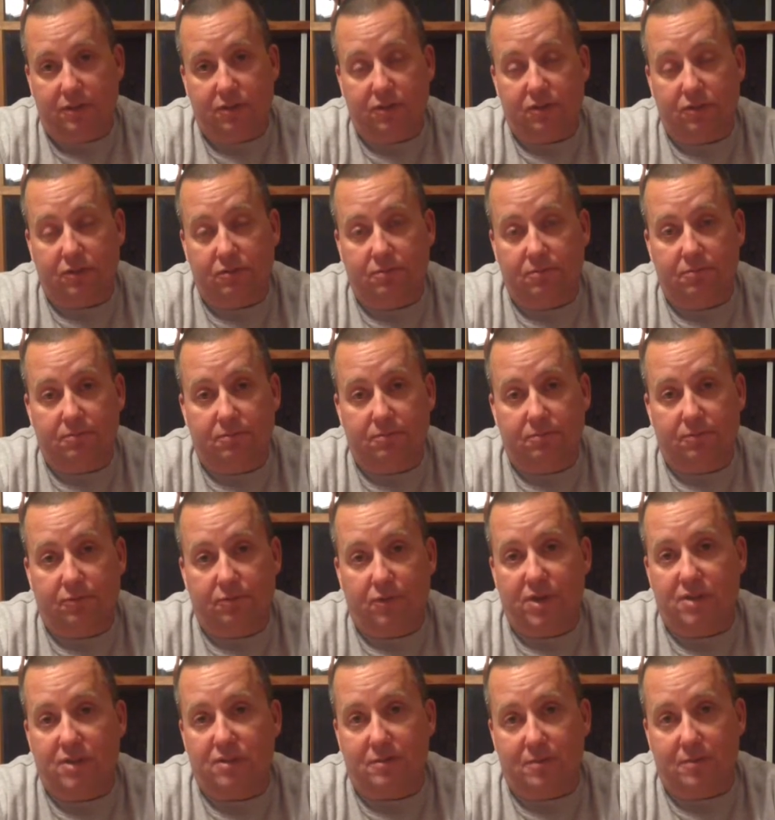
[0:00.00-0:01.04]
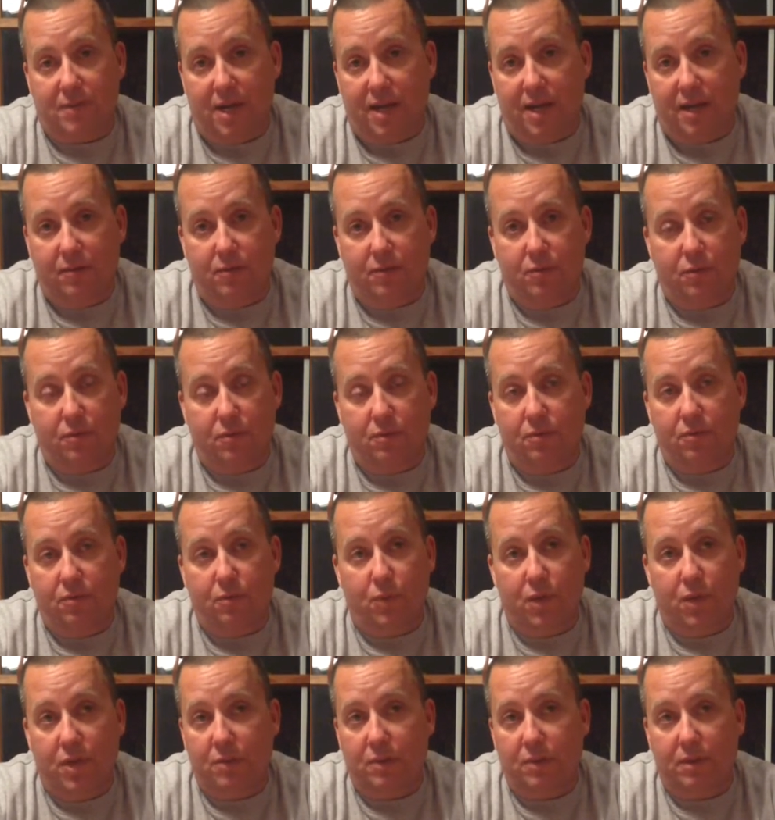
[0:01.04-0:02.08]
So friends of mine,
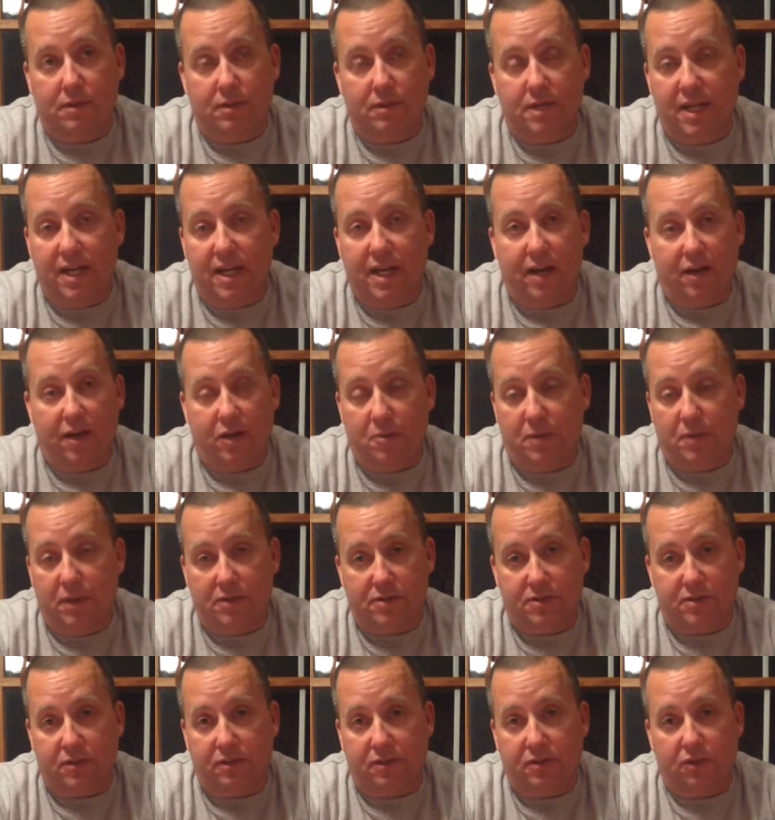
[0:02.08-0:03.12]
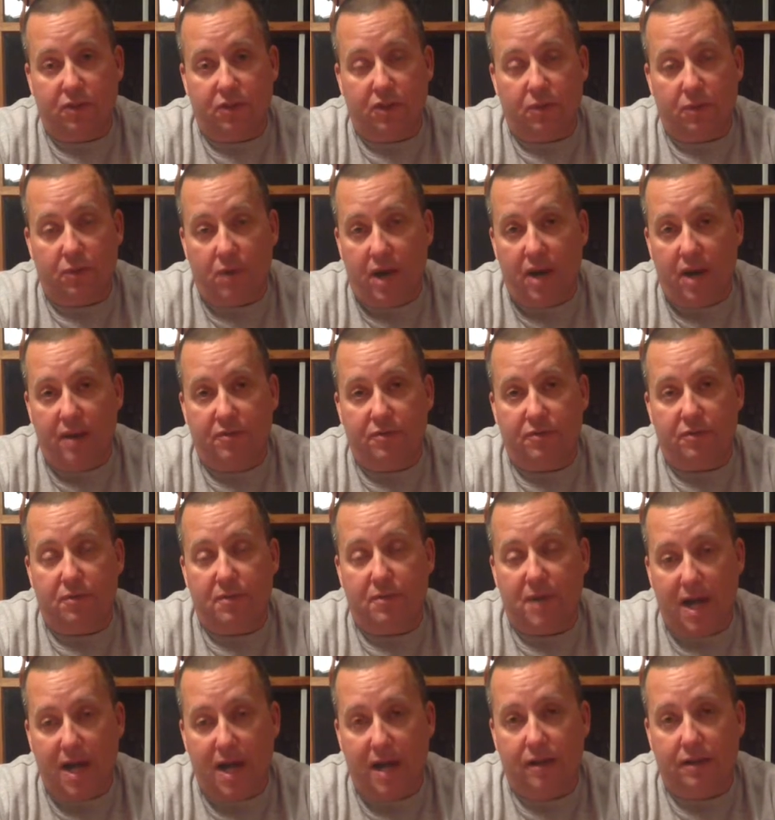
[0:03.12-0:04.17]
we would get on our bicycles and ride from
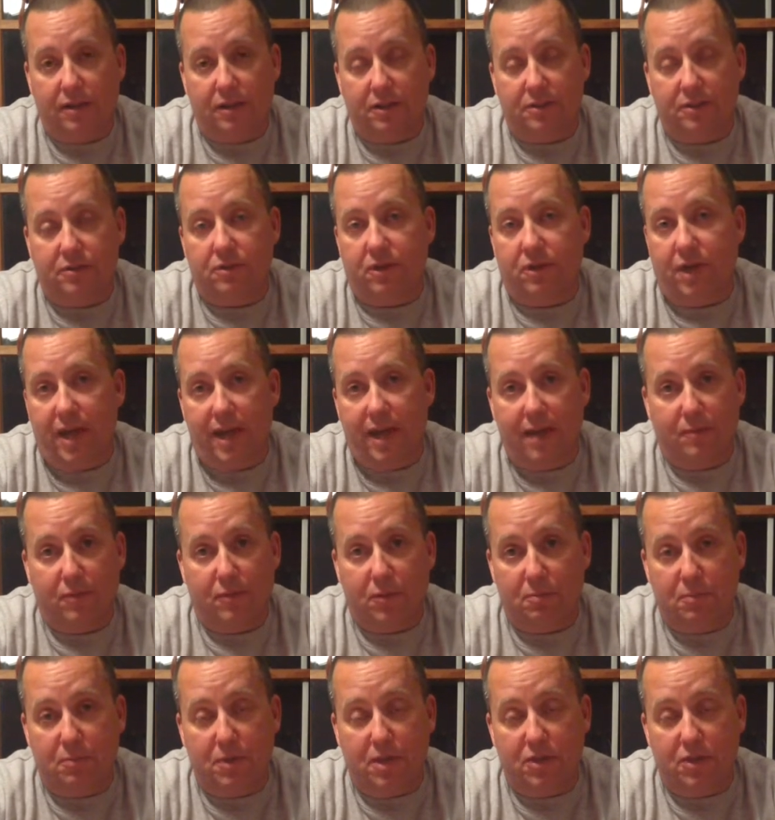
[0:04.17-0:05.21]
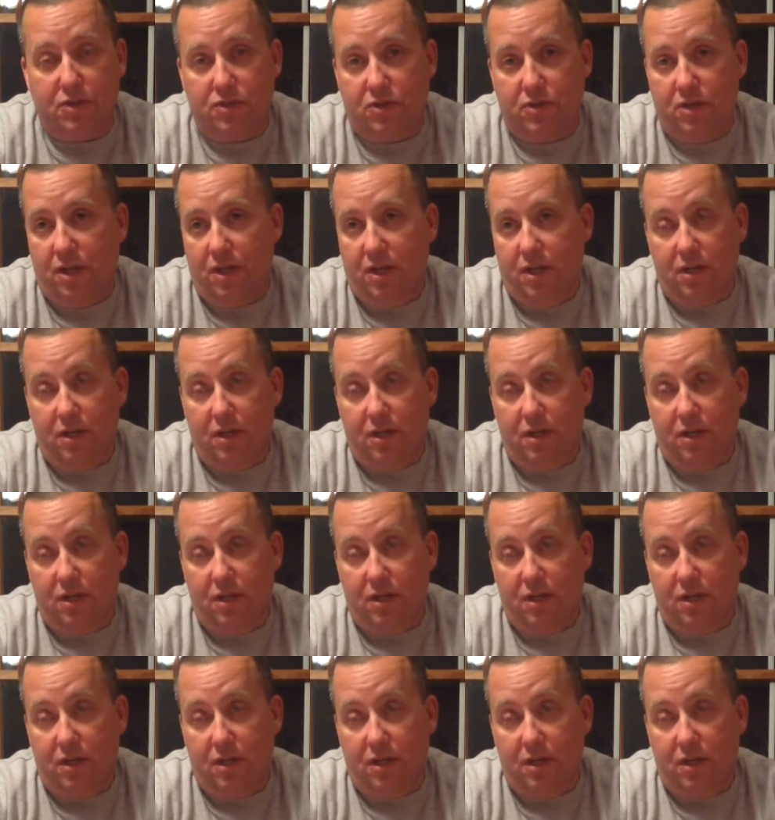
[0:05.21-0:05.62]
Holly to Hamlin Beach,